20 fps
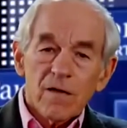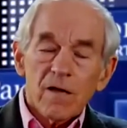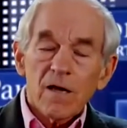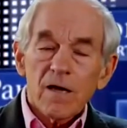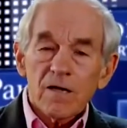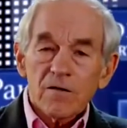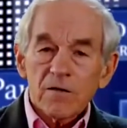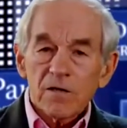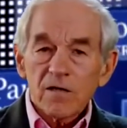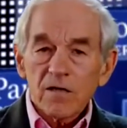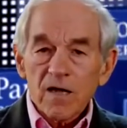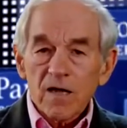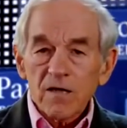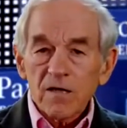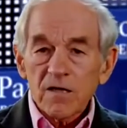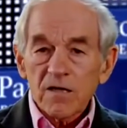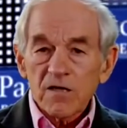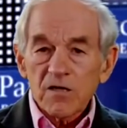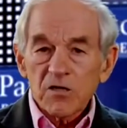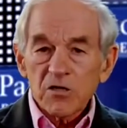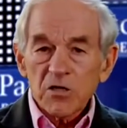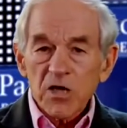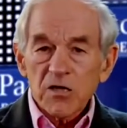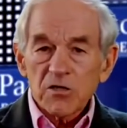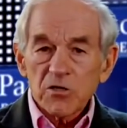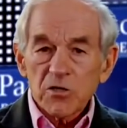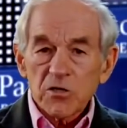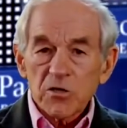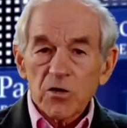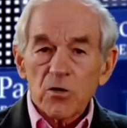Yeah, I think he's
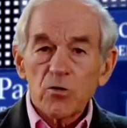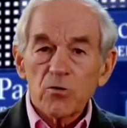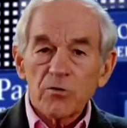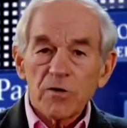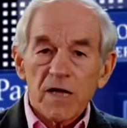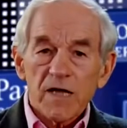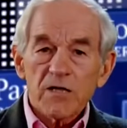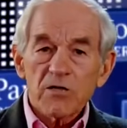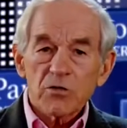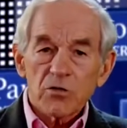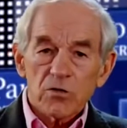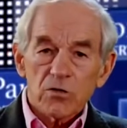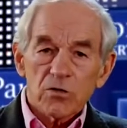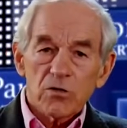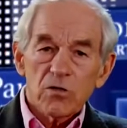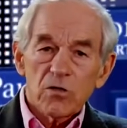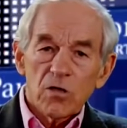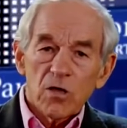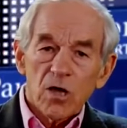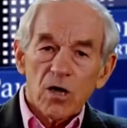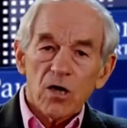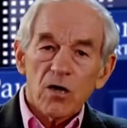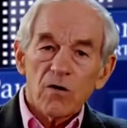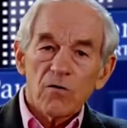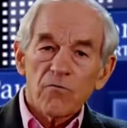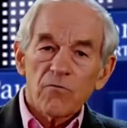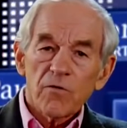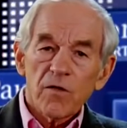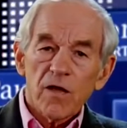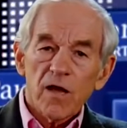changing the whole nature
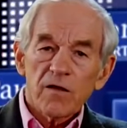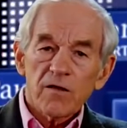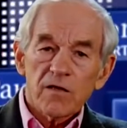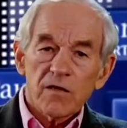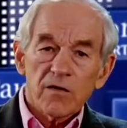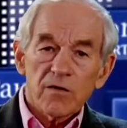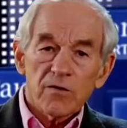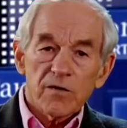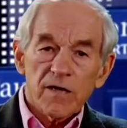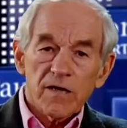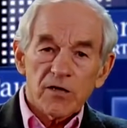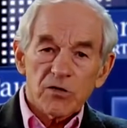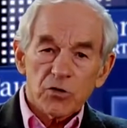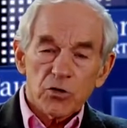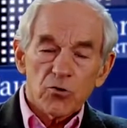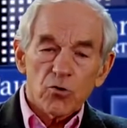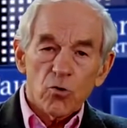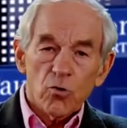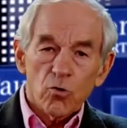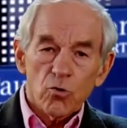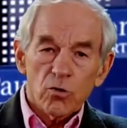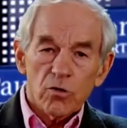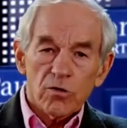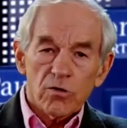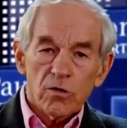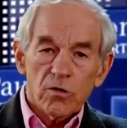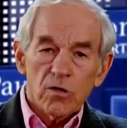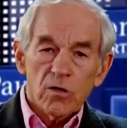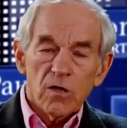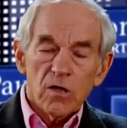of the international
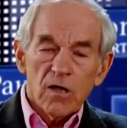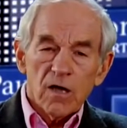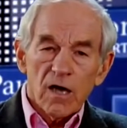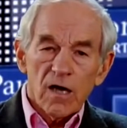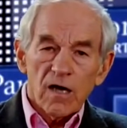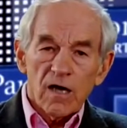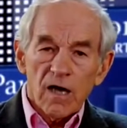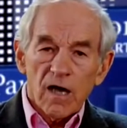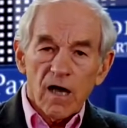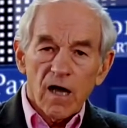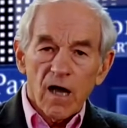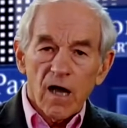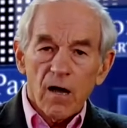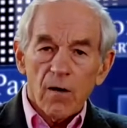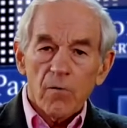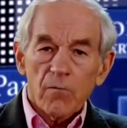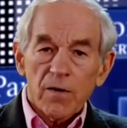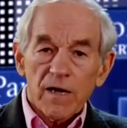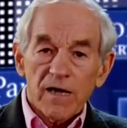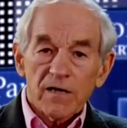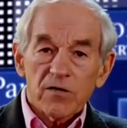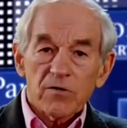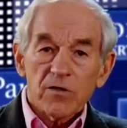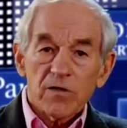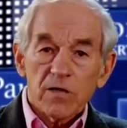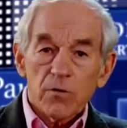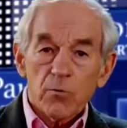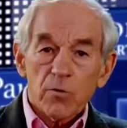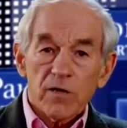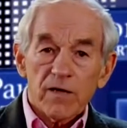order. But I don't
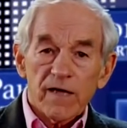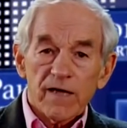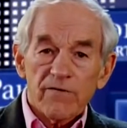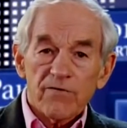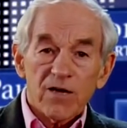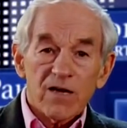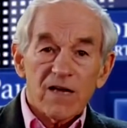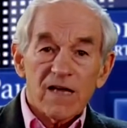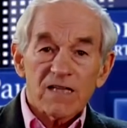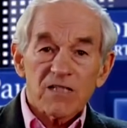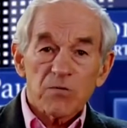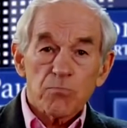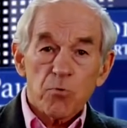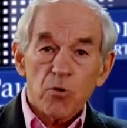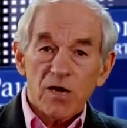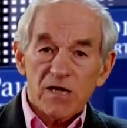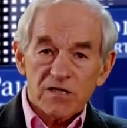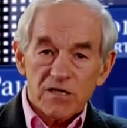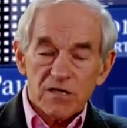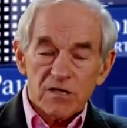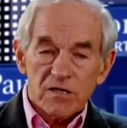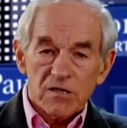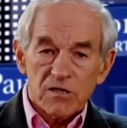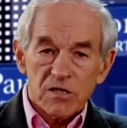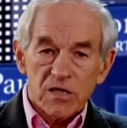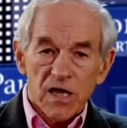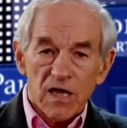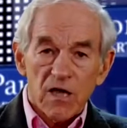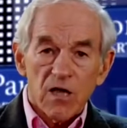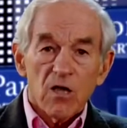think we're going to have a less presence.